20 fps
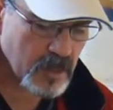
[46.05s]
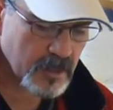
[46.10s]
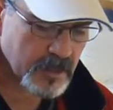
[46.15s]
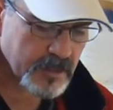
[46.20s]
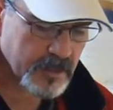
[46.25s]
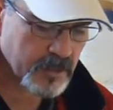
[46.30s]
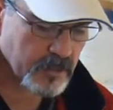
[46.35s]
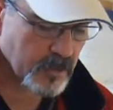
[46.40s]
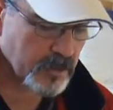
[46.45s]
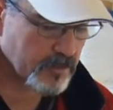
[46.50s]

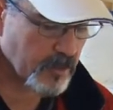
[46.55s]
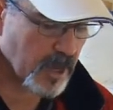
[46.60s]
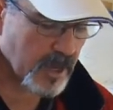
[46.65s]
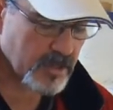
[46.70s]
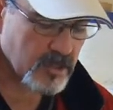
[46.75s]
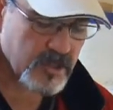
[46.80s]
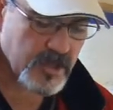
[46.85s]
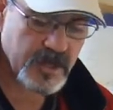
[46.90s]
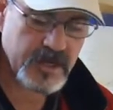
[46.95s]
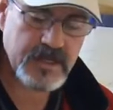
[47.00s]
You know, I'm
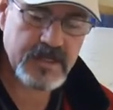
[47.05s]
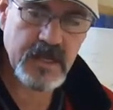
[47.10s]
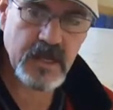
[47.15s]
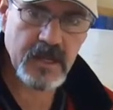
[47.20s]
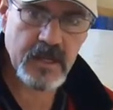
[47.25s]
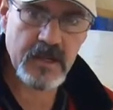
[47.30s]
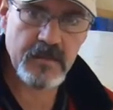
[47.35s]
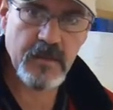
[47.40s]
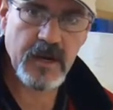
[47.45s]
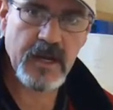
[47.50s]
not trying to tell
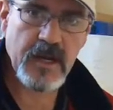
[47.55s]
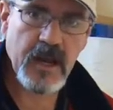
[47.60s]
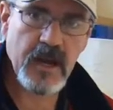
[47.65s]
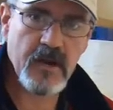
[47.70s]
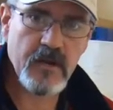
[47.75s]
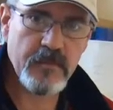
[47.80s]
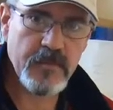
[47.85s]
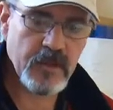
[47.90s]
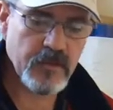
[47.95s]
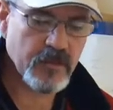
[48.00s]
anybody how
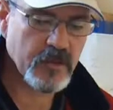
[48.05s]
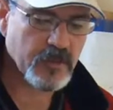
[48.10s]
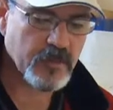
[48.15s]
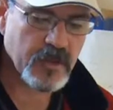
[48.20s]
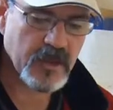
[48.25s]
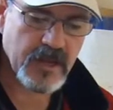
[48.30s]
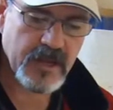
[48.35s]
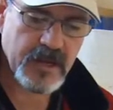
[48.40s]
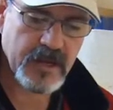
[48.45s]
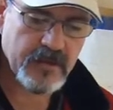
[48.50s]
to build their
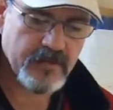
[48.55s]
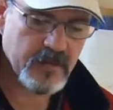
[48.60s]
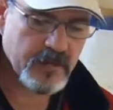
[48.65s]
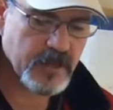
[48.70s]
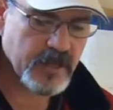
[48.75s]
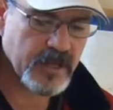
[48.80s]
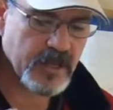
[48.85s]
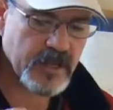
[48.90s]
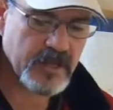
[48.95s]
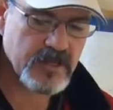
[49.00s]
plane.
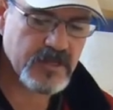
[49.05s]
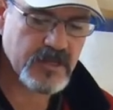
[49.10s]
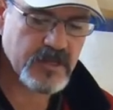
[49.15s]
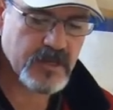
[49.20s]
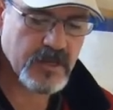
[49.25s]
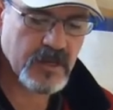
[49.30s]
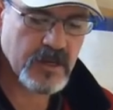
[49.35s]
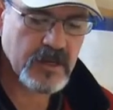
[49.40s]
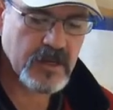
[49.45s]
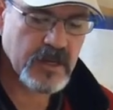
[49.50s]
Everybody has
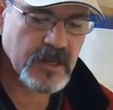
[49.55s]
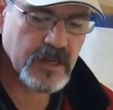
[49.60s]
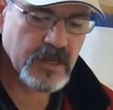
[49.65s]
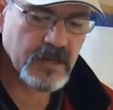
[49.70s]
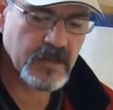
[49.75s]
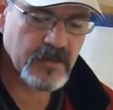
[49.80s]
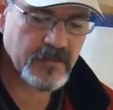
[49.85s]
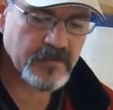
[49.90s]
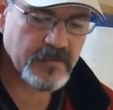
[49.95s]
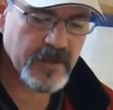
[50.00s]
their
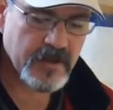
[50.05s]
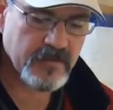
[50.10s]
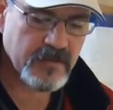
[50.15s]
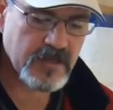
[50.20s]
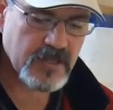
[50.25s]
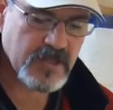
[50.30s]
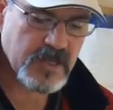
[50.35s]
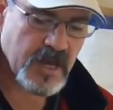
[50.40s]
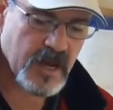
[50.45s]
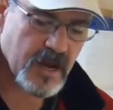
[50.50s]

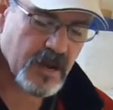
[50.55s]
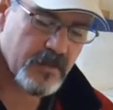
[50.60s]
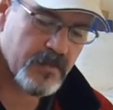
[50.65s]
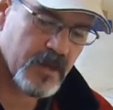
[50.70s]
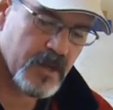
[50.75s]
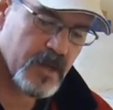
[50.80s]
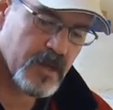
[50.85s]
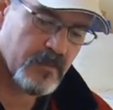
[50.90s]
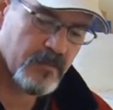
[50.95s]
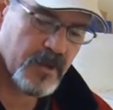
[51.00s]
favorite setup,
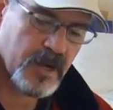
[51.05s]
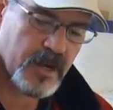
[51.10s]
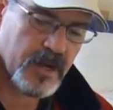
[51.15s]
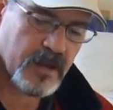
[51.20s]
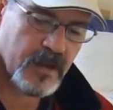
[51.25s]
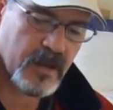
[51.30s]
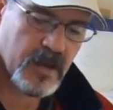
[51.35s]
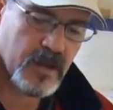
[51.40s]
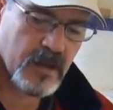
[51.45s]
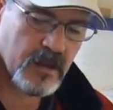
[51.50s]

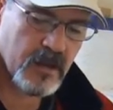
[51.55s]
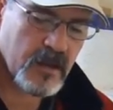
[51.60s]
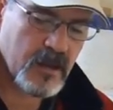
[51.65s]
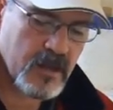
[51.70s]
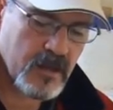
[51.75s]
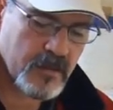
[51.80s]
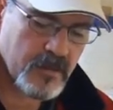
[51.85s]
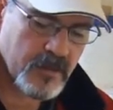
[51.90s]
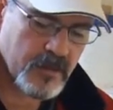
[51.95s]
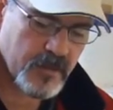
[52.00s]
but
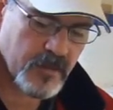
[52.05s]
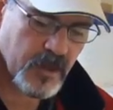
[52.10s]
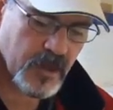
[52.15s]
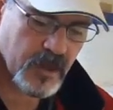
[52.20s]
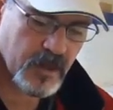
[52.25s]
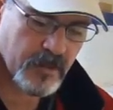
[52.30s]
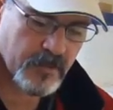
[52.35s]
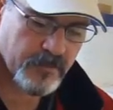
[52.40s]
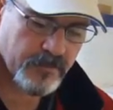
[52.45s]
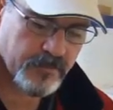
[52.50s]

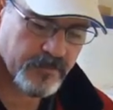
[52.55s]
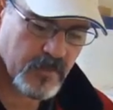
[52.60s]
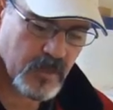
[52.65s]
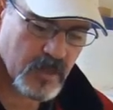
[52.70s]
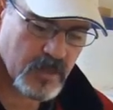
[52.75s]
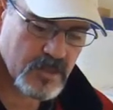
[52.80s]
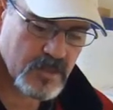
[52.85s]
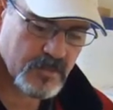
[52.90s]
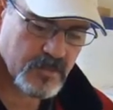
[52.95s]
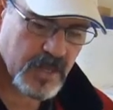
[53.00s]

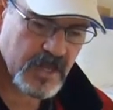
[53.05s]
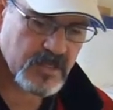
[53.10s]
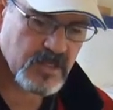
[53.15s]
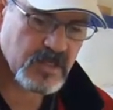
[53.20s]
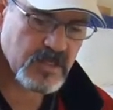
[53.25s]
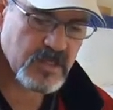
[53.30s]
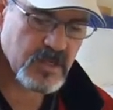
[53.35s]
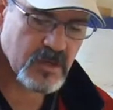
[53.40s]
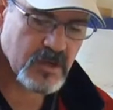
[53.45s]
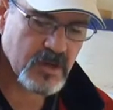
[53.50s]
some
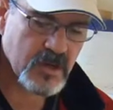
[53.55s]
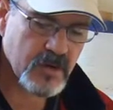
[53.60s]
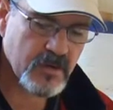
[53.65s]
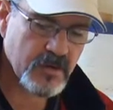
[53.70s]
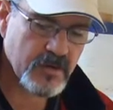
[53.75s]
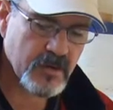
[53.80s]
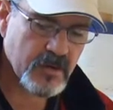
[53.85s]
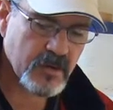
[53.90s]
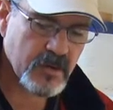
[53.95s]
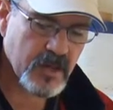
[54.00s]
lessons
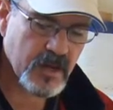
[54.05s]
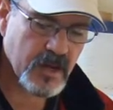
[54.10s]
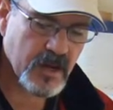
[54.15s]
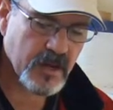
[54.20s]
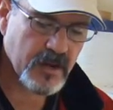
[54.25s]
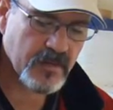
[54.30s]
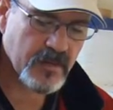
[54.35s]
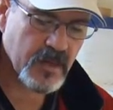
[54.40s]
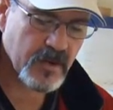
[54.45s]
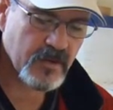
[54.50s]
learned
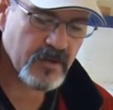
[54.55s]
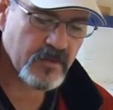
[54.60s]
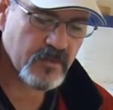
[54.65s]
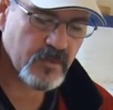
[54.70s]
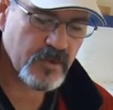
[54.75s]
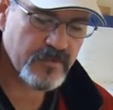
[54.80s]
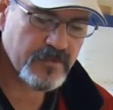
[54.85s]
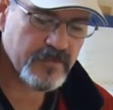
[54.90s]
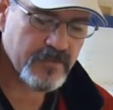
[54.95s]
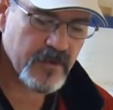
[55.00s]
that
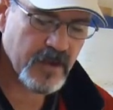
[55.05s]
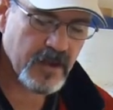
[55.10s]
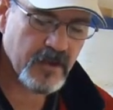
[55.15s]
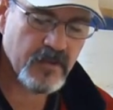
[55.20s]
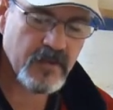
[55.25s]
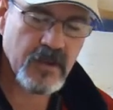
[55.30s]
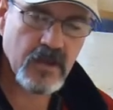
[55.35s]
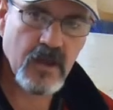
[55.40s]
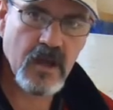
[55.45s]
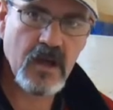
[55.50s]
we've
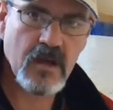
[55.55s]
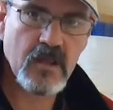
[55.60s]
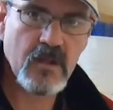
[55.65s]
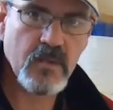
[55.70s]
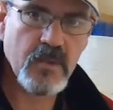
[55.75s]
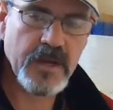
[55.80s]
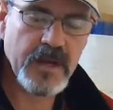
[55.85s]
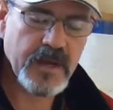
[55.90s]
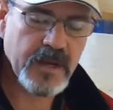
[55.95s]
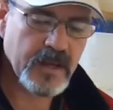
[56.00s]
found along the
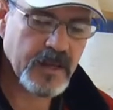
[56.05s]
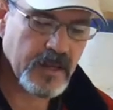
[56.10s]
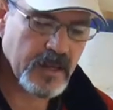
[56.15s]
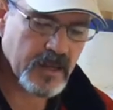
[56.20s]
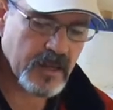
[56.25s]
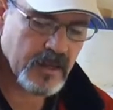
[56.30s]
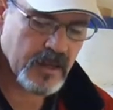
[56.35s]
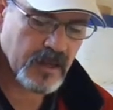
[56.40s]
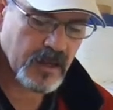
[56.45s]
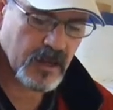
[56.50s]
way
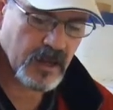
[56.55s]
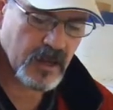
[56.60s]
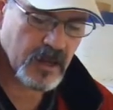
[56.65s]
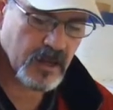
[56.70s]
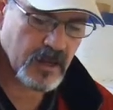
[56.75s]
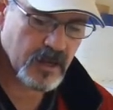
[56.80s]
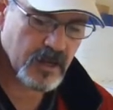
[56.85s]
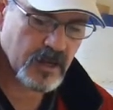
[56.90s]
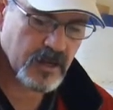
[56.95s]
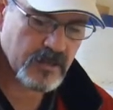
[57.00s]

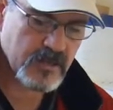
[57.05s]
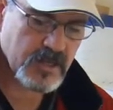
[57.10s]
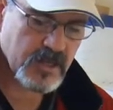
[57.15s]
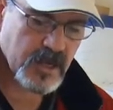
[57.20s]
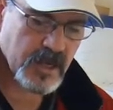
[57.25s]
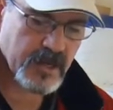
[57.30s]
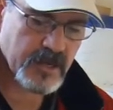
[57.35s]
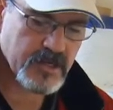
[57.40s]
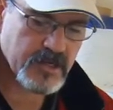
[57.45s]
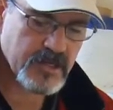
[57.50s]
to
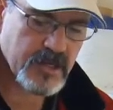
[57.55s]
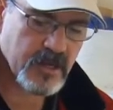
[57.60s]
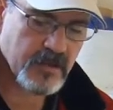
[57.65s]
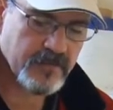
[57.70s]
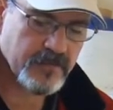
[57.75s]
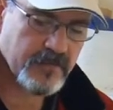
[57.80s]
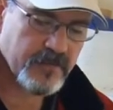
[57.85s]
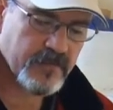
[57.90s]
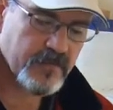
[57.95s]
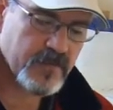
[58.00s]
get
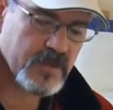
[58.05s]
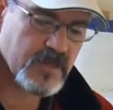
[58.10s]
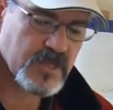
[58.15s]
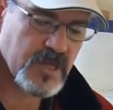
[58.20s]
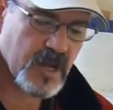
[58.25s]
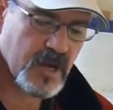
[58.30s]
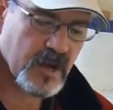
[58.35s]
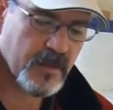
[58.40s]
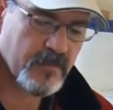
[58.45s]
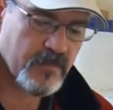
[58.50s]
yourself
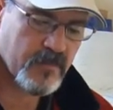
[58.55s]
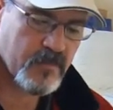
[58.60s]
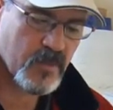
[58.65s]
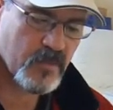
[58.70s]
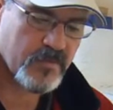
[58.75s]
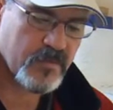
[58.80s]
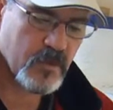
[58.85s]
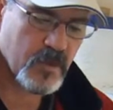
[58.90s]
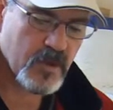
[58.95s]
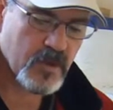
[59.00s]
set up
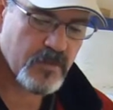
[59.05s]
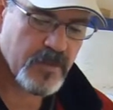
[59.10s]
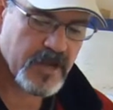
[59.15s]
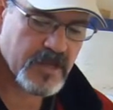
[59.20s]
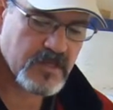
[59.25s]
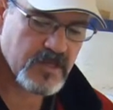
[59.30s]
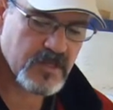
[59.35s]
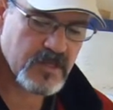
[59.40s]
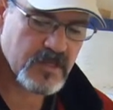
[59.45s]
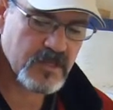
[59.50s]
for the
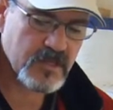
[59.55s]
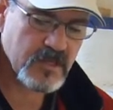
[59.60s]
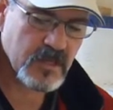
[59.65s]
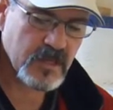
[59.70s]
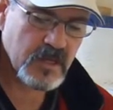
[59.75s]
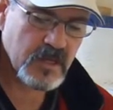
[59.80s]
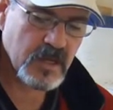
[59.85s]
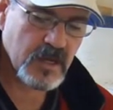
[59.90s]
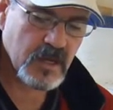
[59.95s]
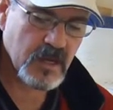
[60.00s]
best
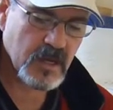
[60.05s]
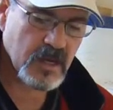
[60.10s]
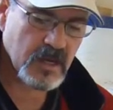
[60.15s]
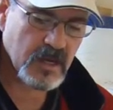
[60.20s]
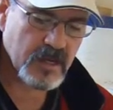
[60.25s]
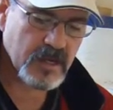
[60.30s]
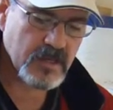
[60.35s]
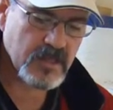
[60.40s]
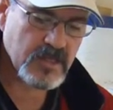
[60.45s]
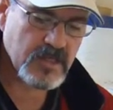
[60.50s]

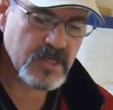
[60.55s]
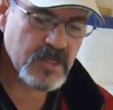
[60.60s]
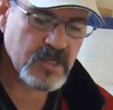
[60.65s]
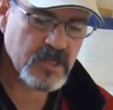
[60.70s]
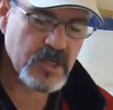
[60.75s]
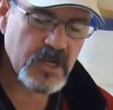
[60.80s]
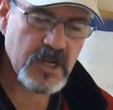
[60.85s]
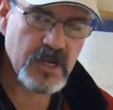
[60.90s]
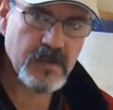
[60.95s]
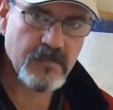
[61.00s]

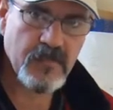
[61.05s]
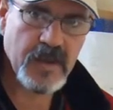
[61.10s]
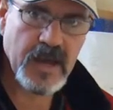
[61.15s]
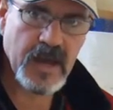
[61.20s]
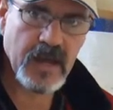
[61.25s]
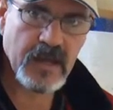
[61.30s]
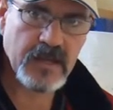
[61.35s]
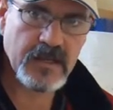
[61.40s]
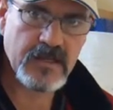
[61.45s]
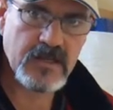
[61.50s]
CG and
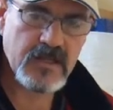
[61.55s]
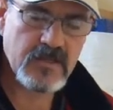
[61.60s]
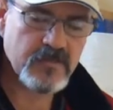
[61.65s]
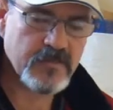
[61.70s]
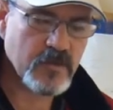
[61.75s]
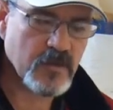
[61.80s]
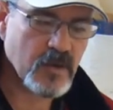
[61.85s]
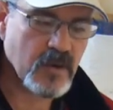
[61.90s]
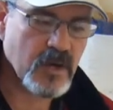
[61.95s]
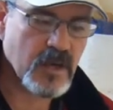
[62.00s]
balance
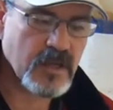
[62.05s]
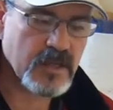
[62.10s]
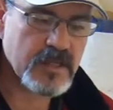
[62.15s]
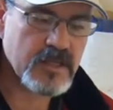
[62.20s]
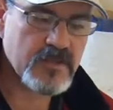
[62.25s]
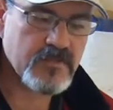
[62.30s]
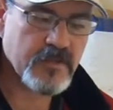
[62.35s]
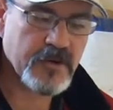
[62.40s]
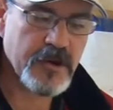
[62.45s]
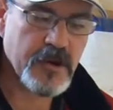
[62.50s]
for at
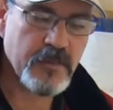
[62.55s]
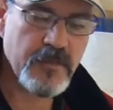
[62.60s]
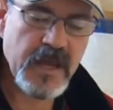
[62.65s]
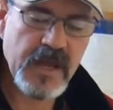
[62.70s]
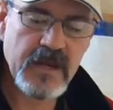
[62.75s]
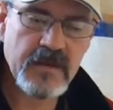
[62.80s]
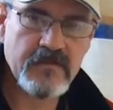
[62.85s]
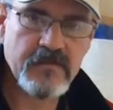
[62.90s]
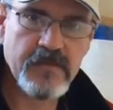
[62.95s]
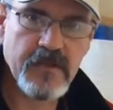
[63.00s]
least for your
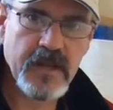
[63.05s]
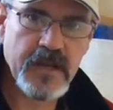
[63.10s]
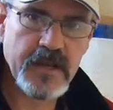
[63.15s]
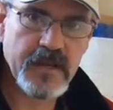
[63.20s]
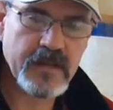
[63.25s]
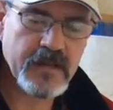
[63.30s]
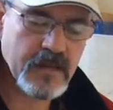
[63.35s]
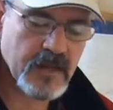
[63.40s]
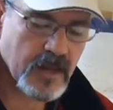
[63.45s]
maiden flight.